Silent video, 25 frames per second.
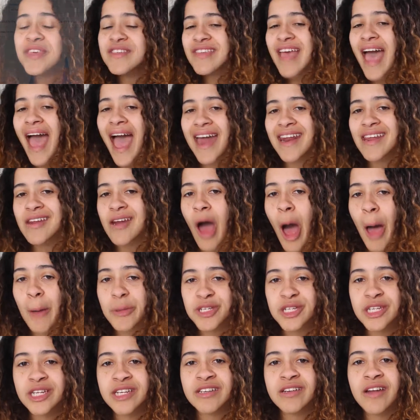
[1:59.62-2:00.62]
this added
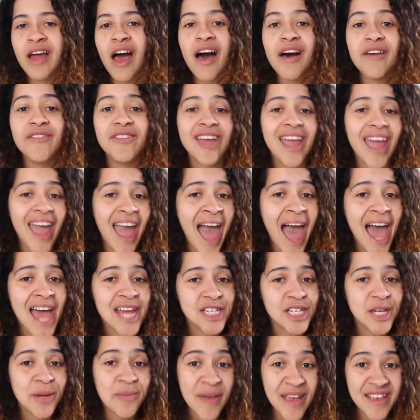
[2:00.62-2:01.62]
option of
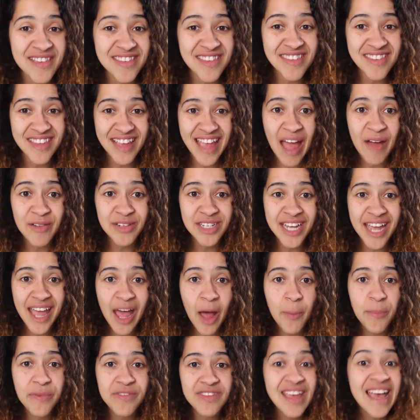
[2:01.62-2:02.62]
cash basis accounting
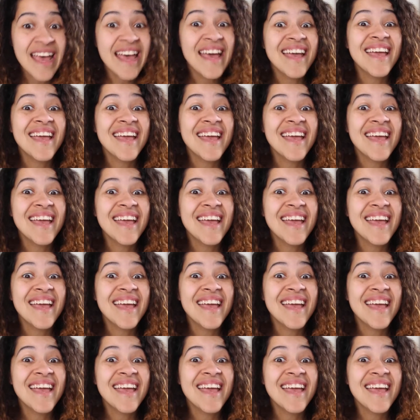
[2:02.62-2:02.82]
helps,